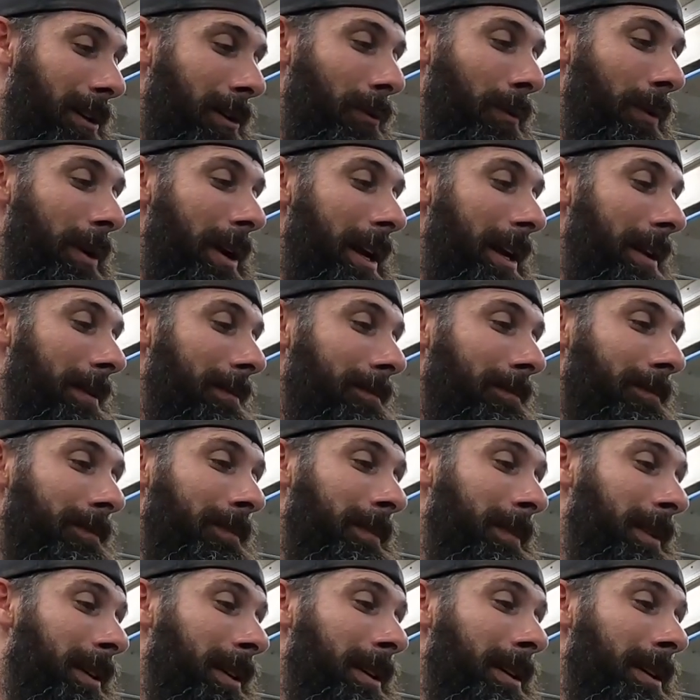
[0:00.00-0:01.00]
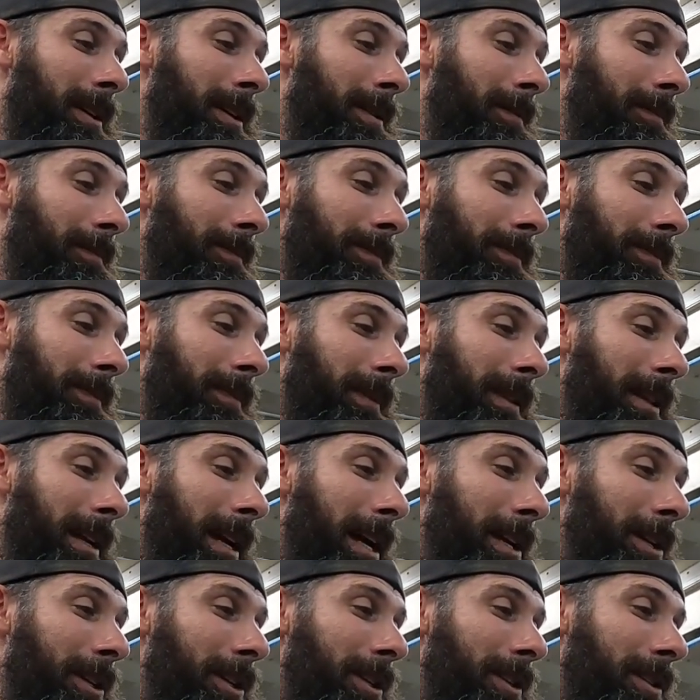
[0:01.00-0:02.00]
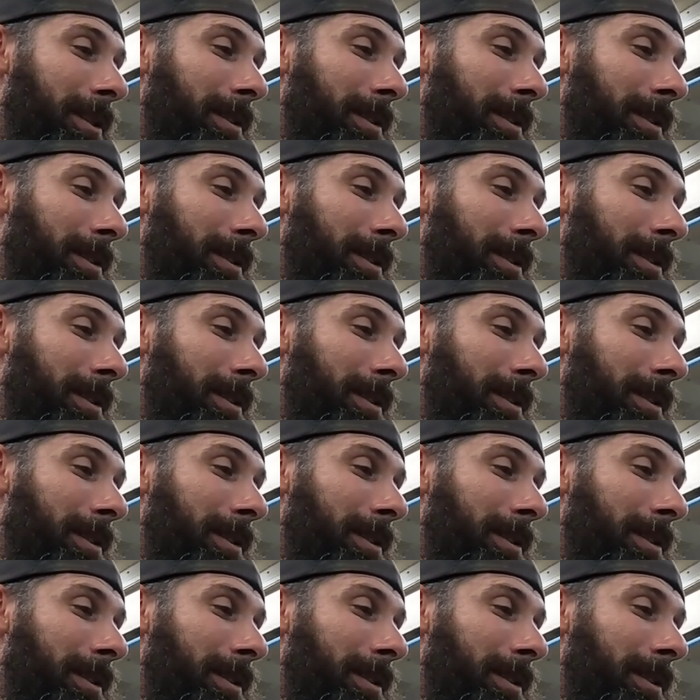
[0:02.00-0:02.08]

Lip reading: When I